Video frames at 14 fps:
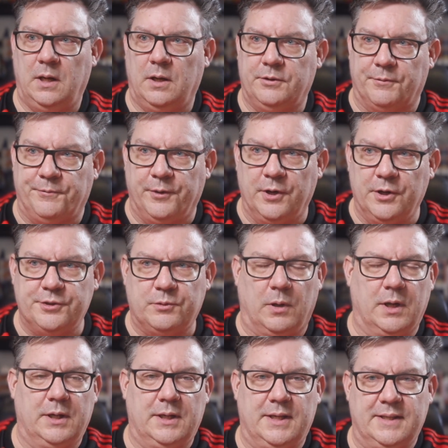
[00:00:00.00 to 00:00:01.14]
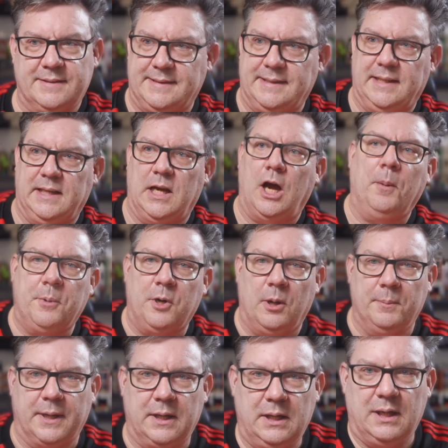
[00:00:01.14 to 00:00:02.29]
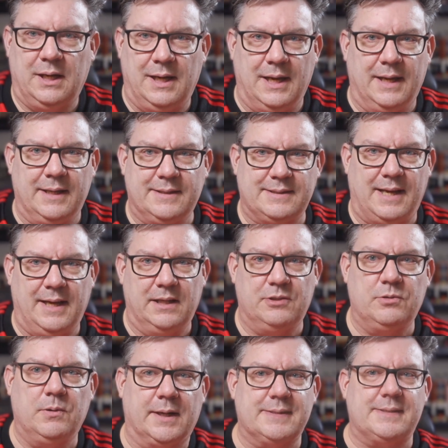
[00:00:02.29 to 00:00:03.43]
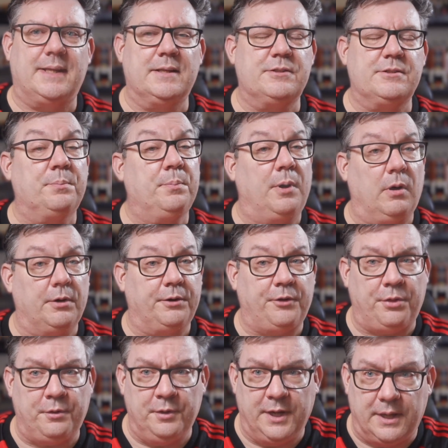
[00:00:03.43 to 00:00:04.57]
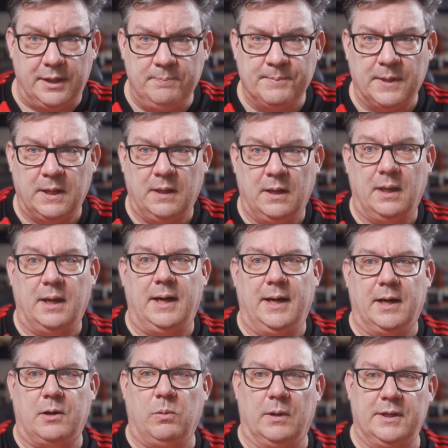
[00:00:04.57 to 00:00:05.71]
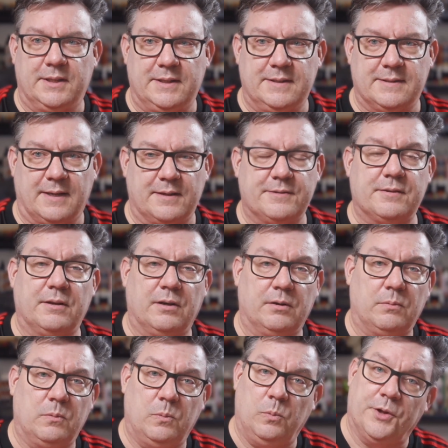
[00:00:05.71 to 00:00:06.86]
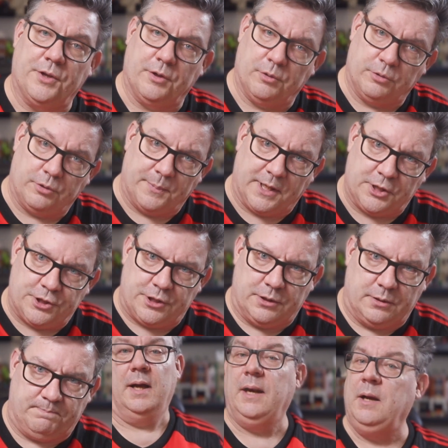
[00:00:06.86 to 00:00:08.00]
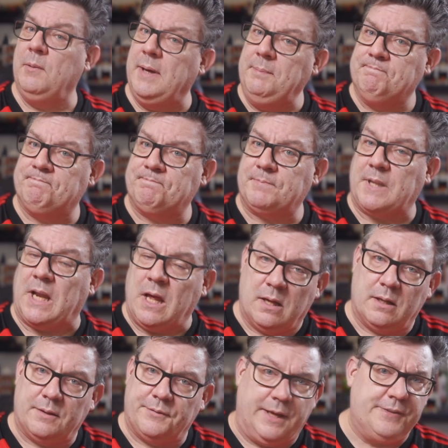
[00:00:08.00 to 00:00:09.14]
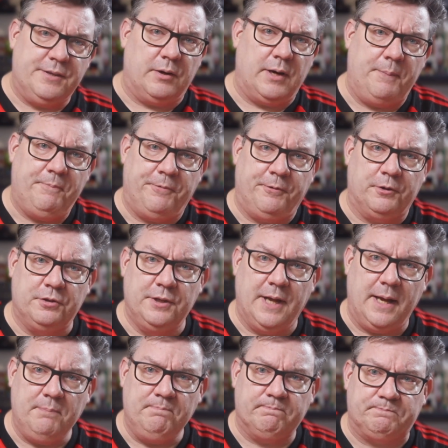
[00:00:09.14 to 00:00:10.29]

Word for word: The first one is the upcoming Let's Add to Our Sensor Part 3 air quality sensor with an automation. Anyway, that's a wrap for today.